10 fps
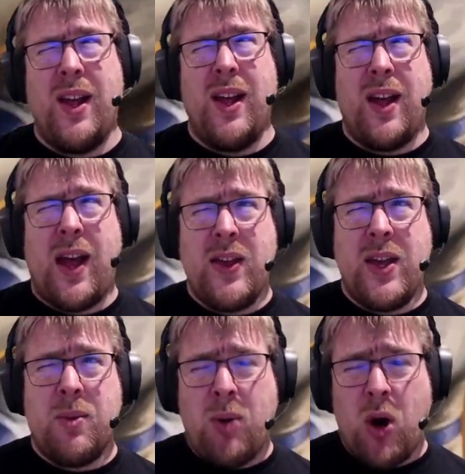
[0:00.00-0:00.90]
I think
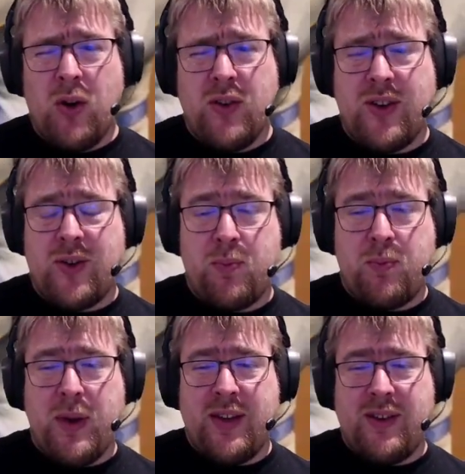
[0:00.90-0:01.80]
Mars
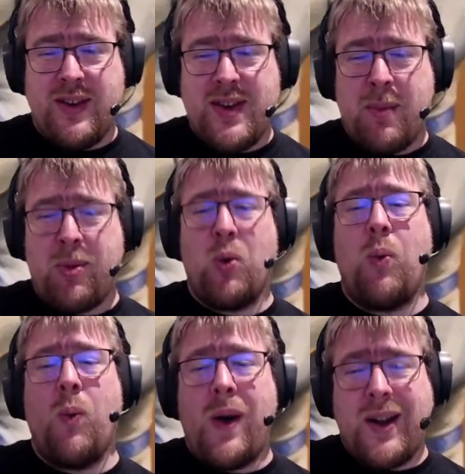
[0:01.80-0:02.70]
is number
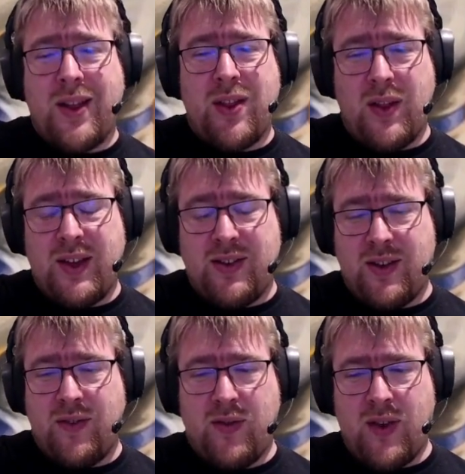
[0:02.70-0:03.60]
one on the list
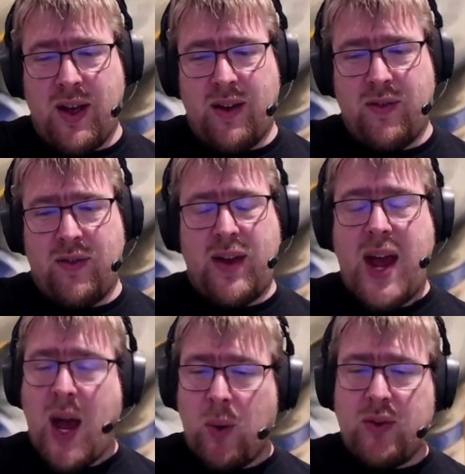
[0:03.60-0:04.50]
of
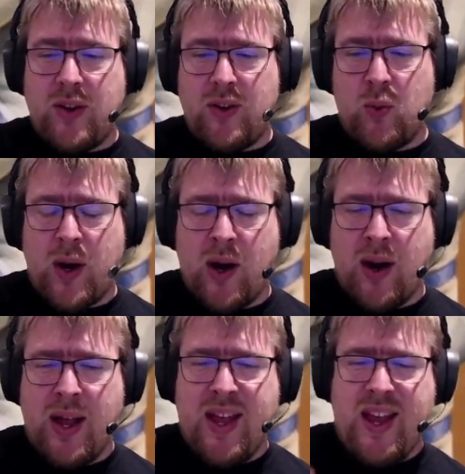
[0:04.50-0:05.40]
houses where
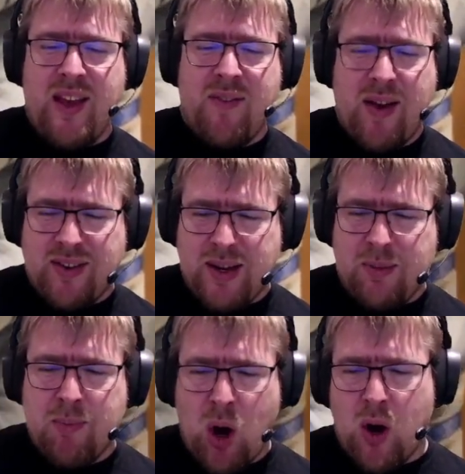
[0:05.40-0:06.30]
if I see
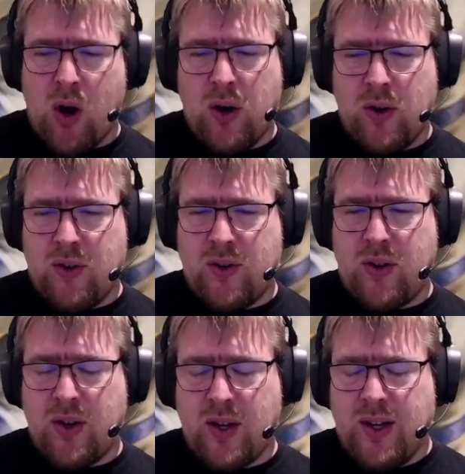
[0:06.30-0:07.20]
Mars,
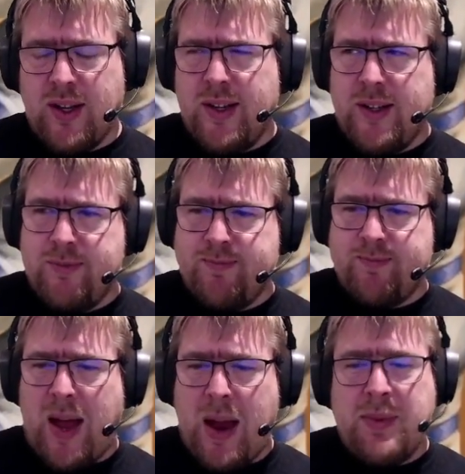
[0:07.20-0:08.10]

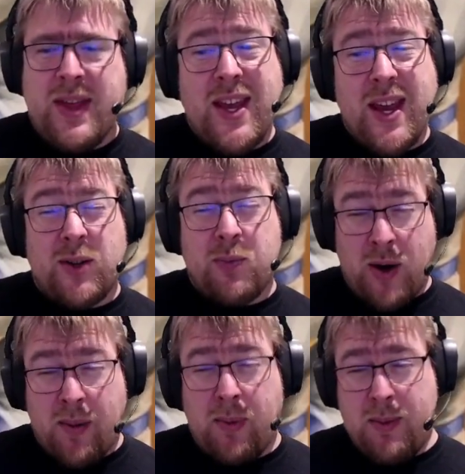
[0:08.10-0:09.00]
I'm thinking it's
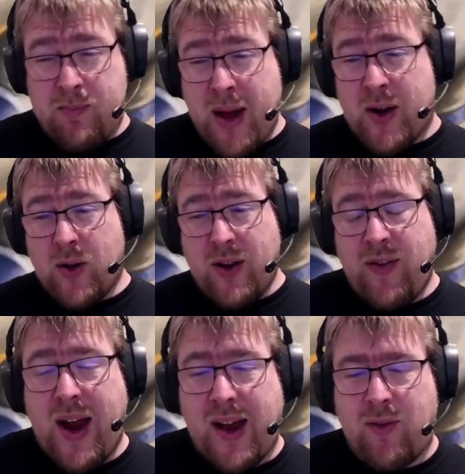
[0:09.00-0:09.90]
probably better if
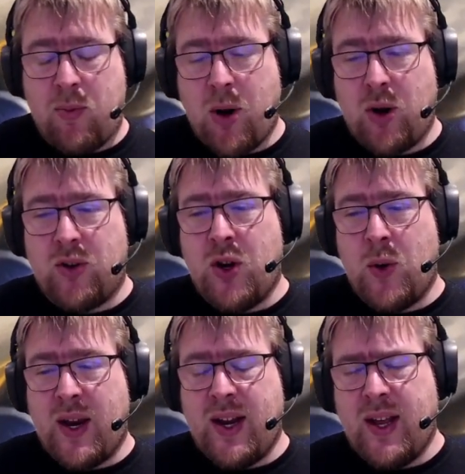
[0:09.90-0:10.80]
I have a Mars
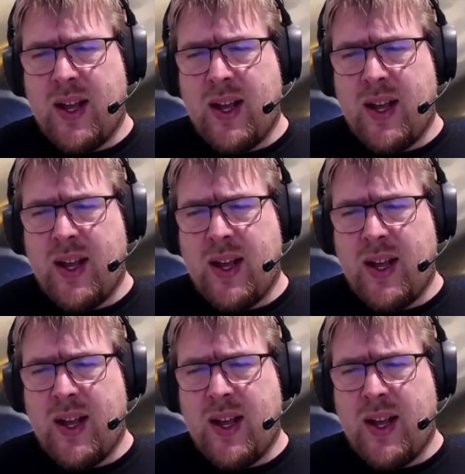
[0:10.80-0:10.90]
token.